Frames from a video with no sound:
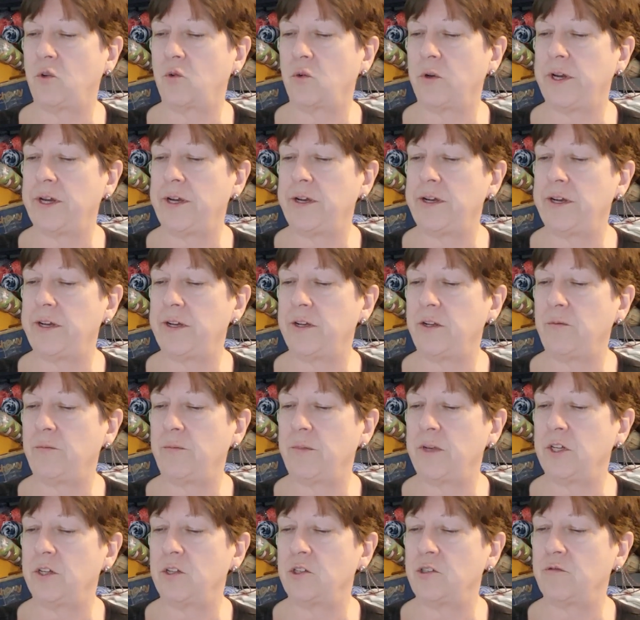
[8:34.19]
Green Hill
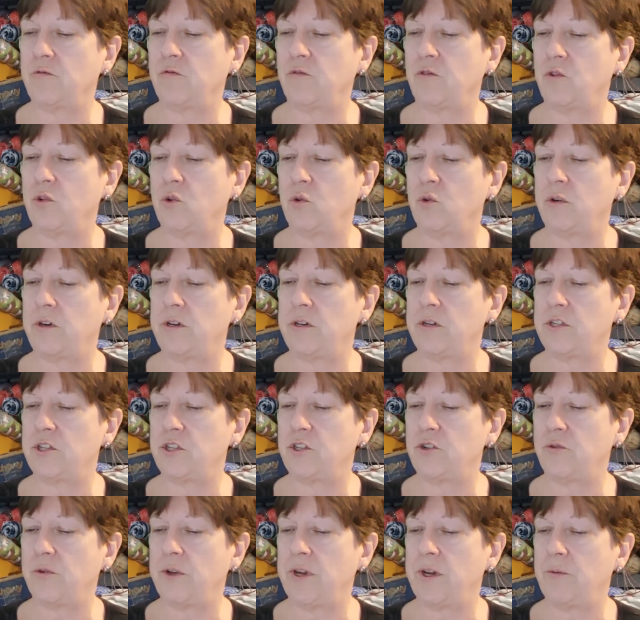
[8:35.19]
Mills, Florence
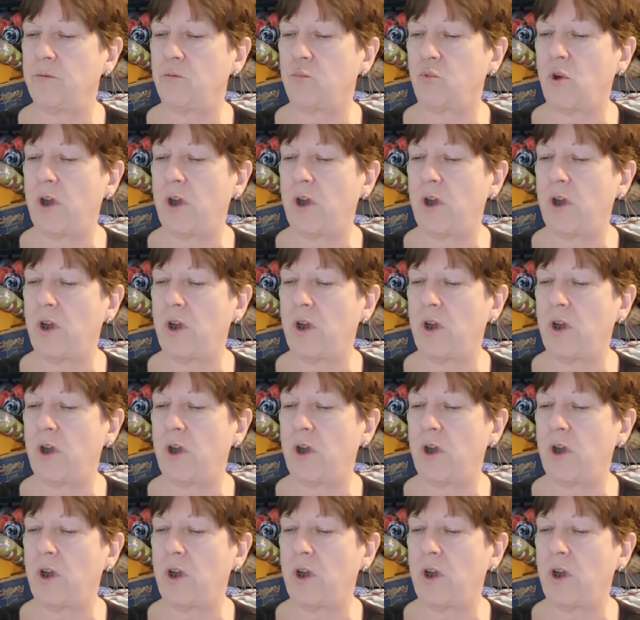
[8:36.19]
Street,